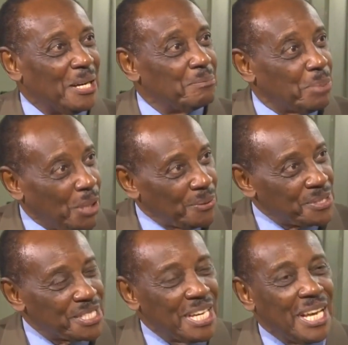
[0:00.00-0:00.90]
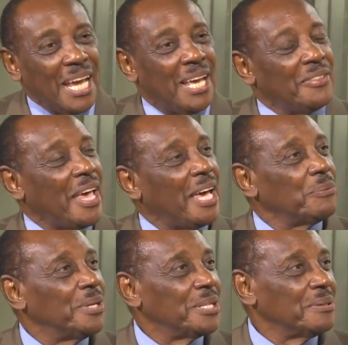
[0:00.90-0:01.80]
Post. And that
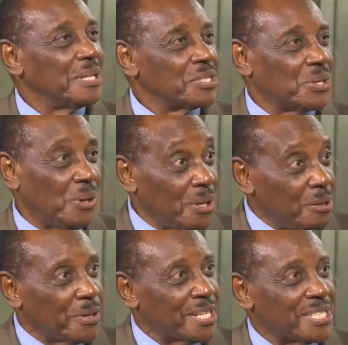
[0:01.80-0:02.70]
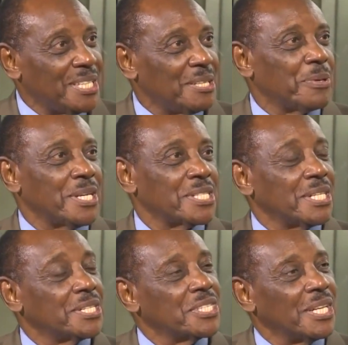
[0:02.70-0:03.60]
one is called The Press and the
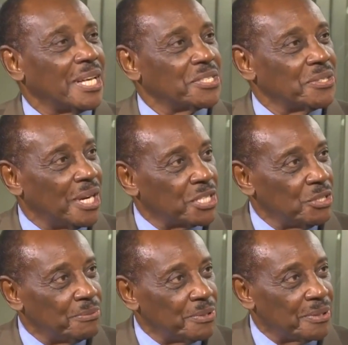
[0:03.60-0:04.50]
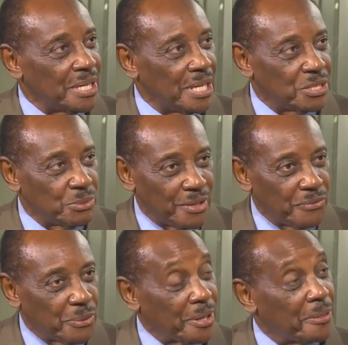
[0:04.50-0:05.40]
Presidency, and that's on October 24th.